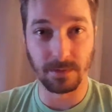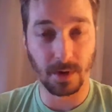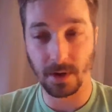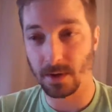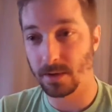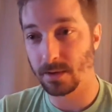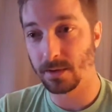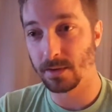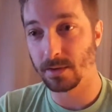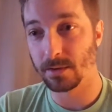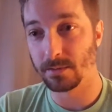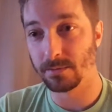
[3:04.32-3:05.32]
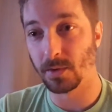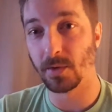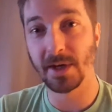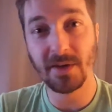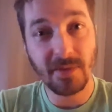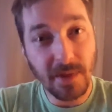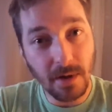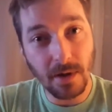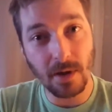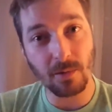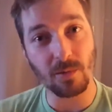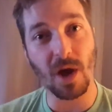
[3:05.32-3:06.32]
or even a
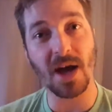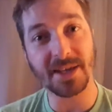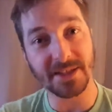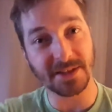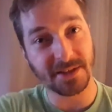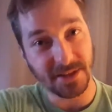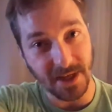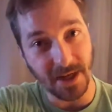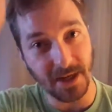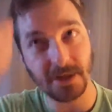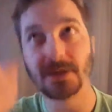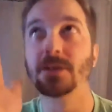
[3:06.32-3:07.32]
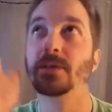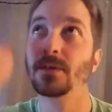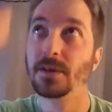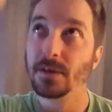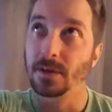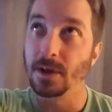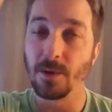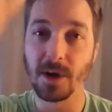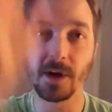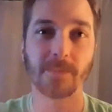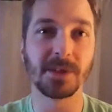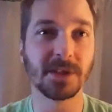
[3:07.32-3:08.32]
rocket stage going
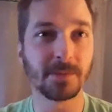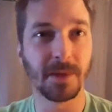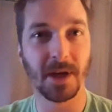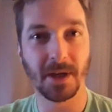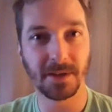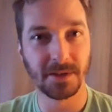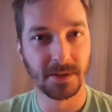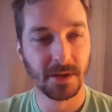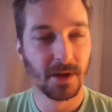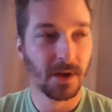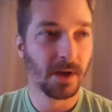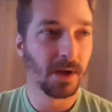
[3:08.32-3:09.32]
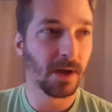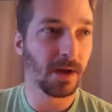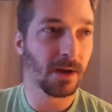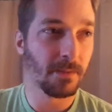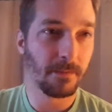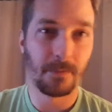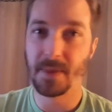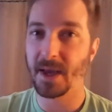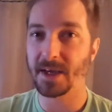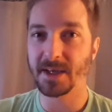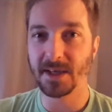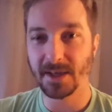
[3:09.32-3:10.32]
up to space
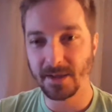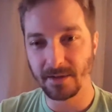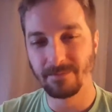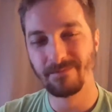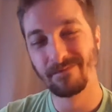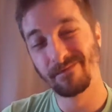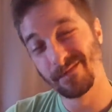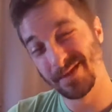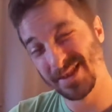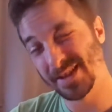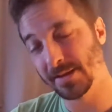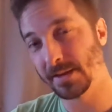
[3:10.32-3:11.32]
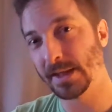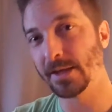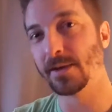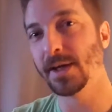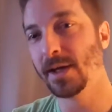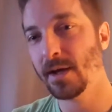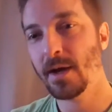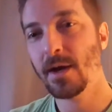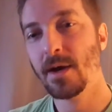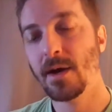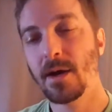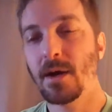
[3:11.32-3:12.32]
that can, in theory,
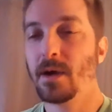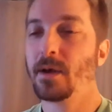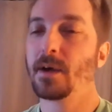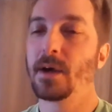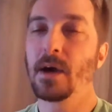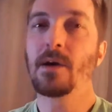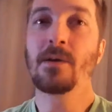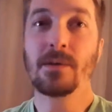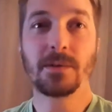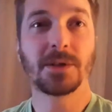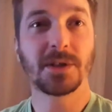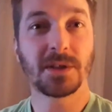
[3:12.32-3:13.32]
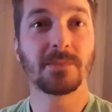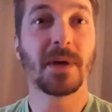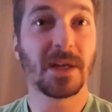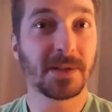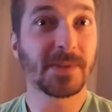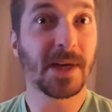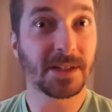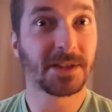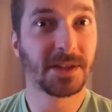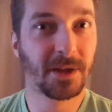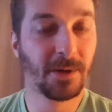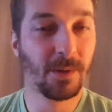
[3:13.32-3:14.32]
go just about as fast
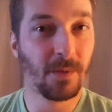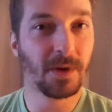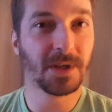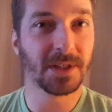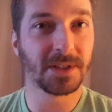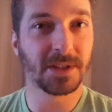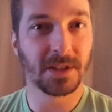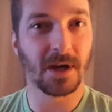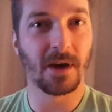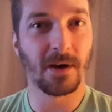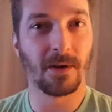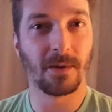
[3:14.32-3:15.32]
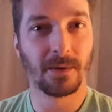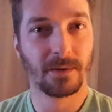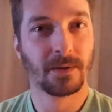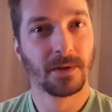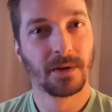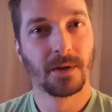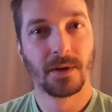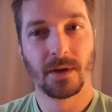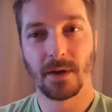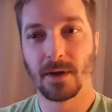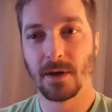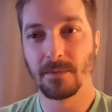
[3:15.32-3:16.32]
as you want it to go.
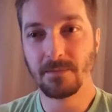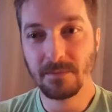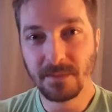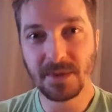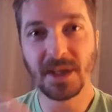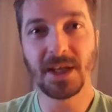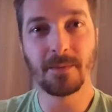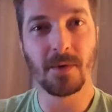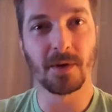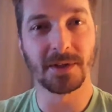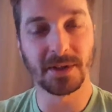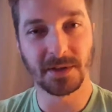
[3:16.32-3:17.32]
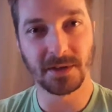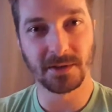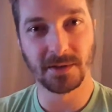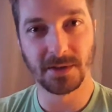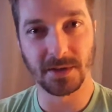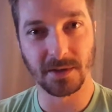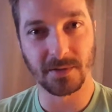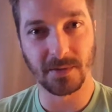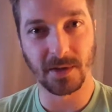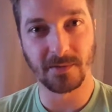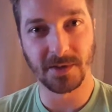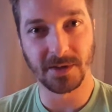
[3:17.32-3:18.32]
Many multitudes
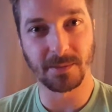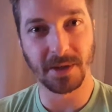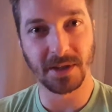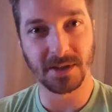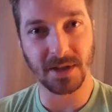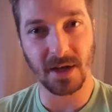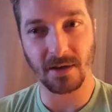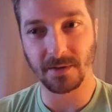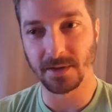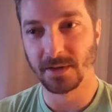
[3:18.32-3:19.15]
of the speed of sound